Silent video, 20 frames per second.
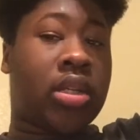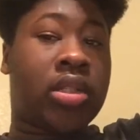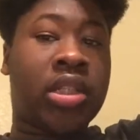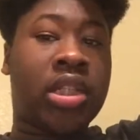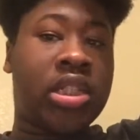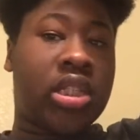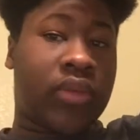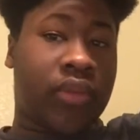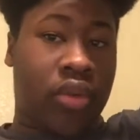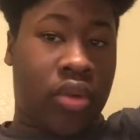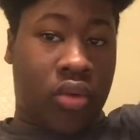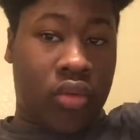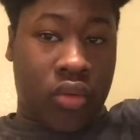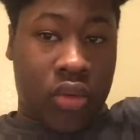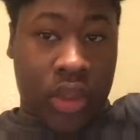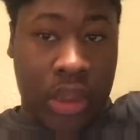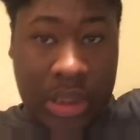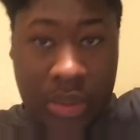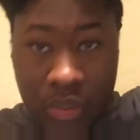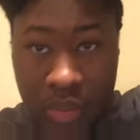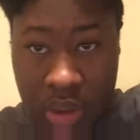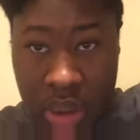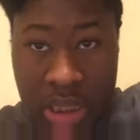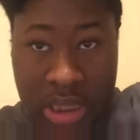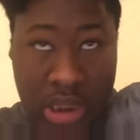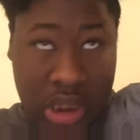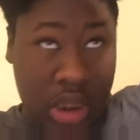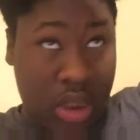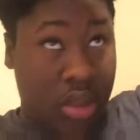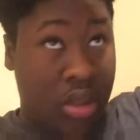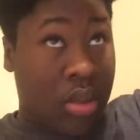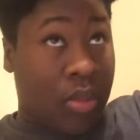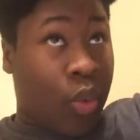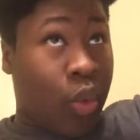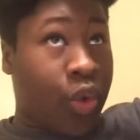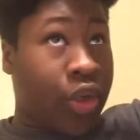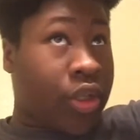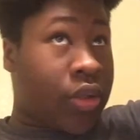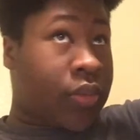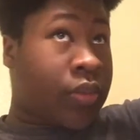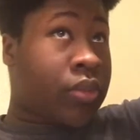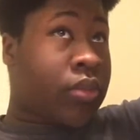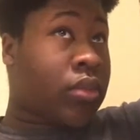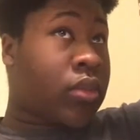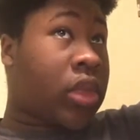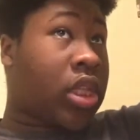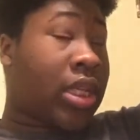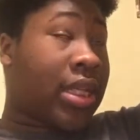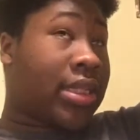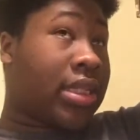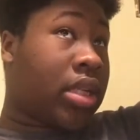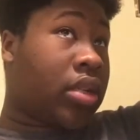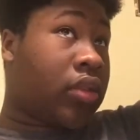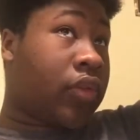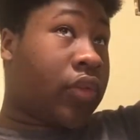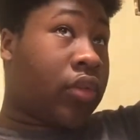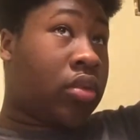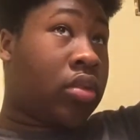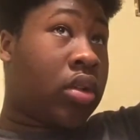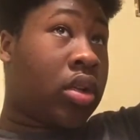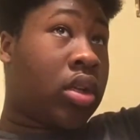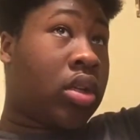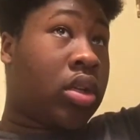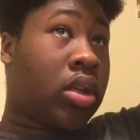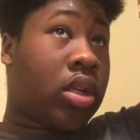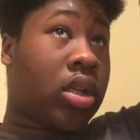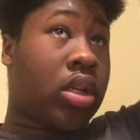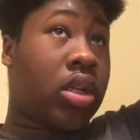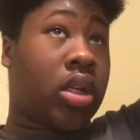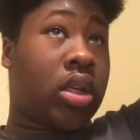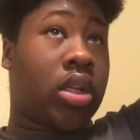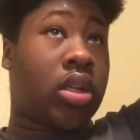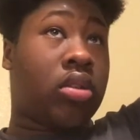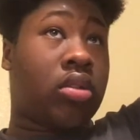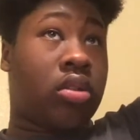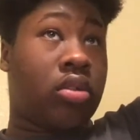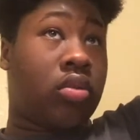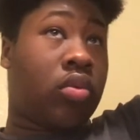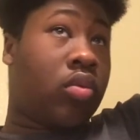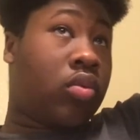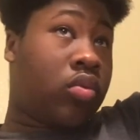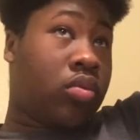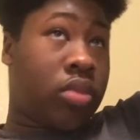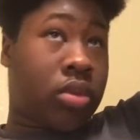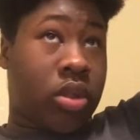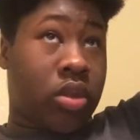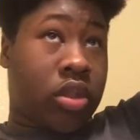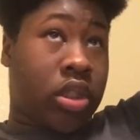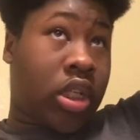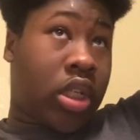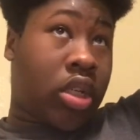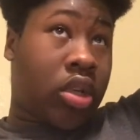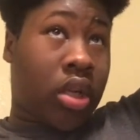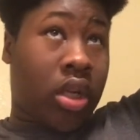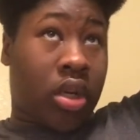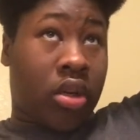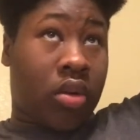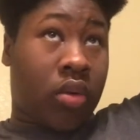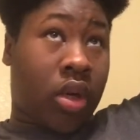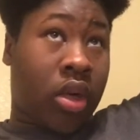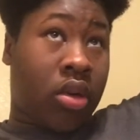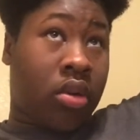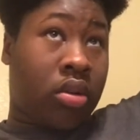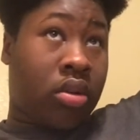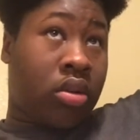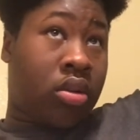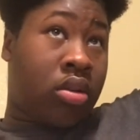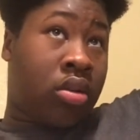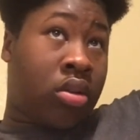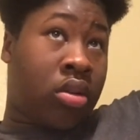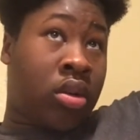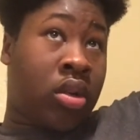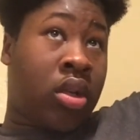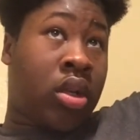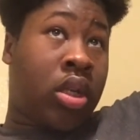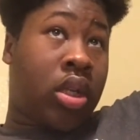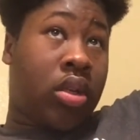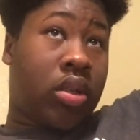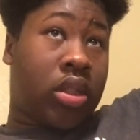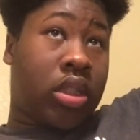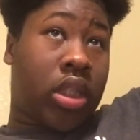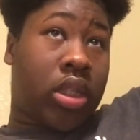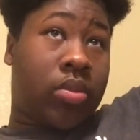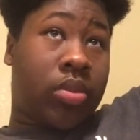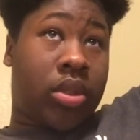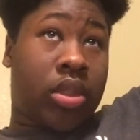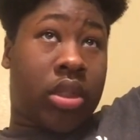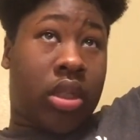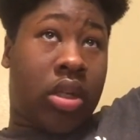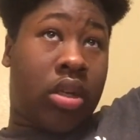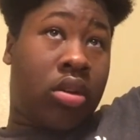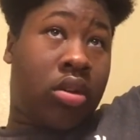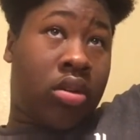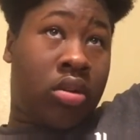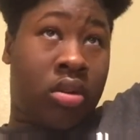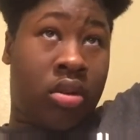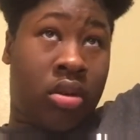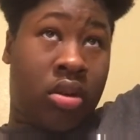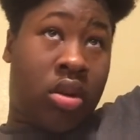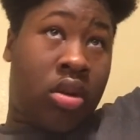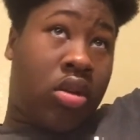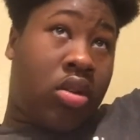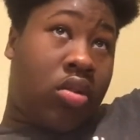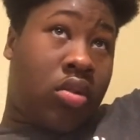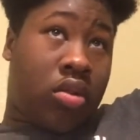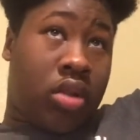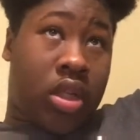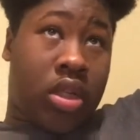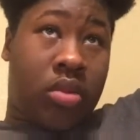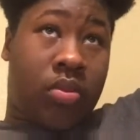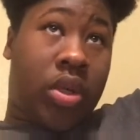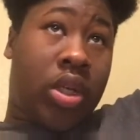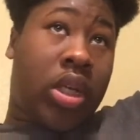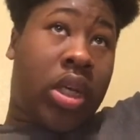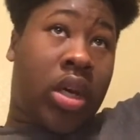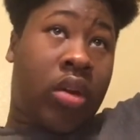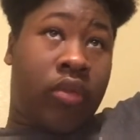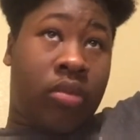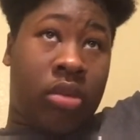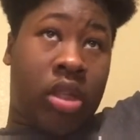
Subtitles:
if you're doing like what I said in the morning, that's different. And you take your hair, right? You take the piece of hair, or like you pick out from the